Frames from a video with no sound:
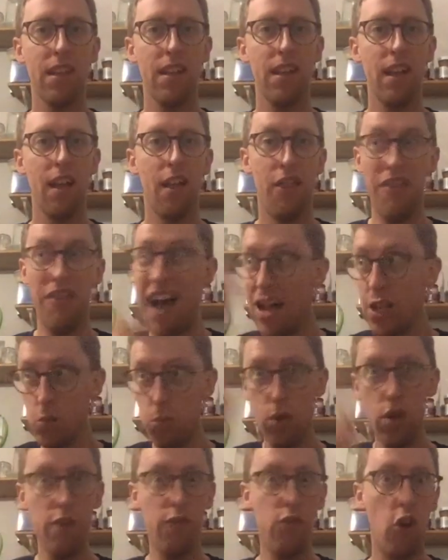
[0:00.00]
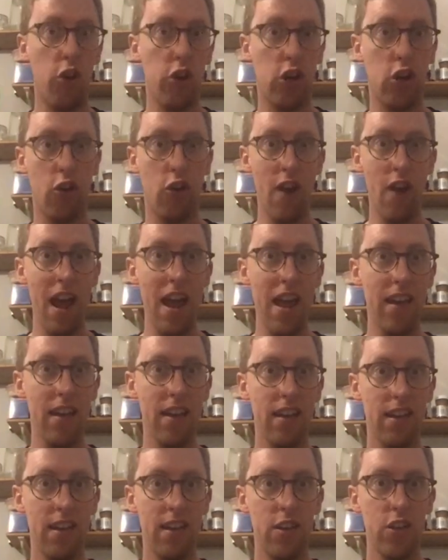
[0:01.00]
That's what you've got to create.
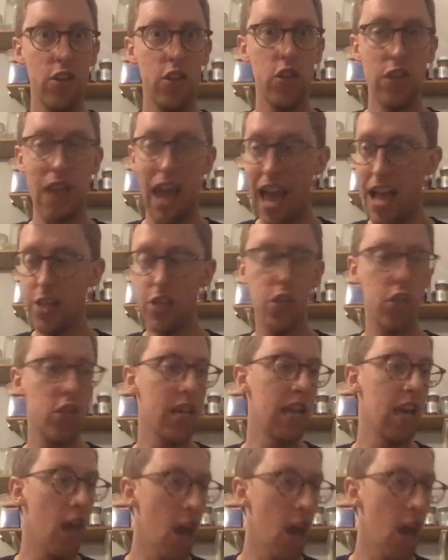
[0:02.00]
Scarcity,